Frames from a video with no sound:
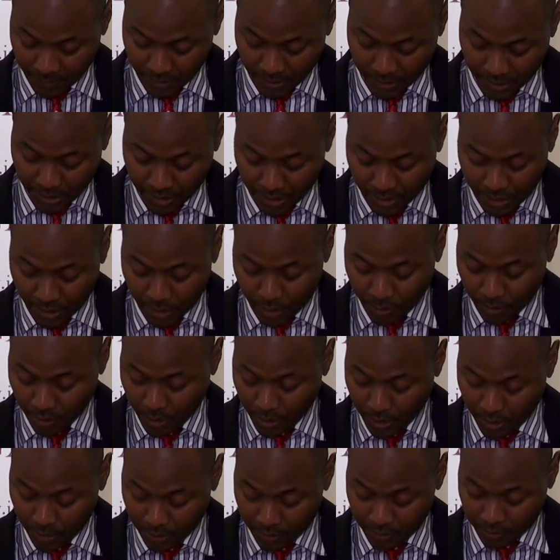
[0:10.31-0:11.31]
she
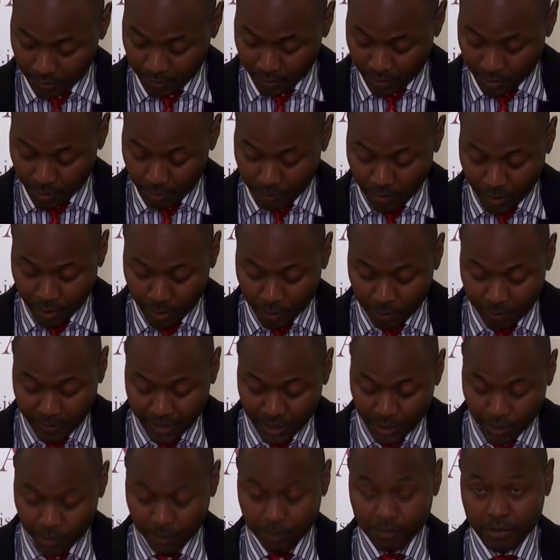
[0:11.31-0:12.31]
took on the
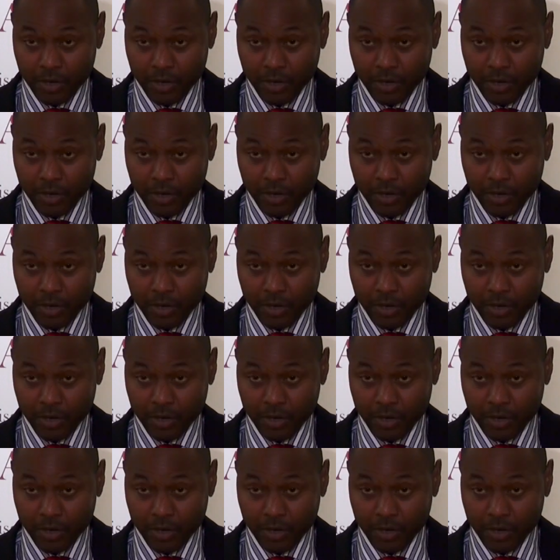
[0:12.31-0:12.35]
monumental